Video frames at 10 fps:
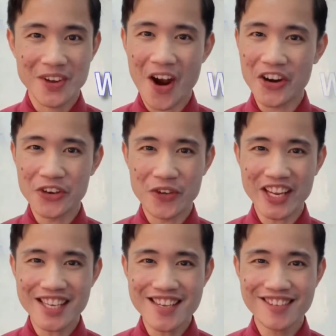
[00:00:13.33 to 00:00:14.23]
Are you
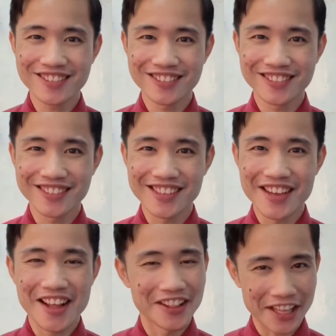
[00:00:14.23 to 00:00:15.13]
ready?
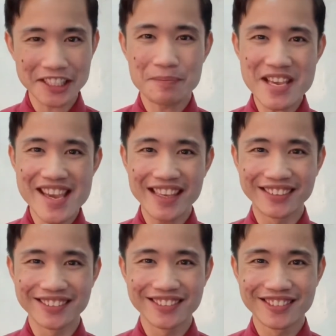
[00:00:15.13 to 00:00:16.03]
Let's begin.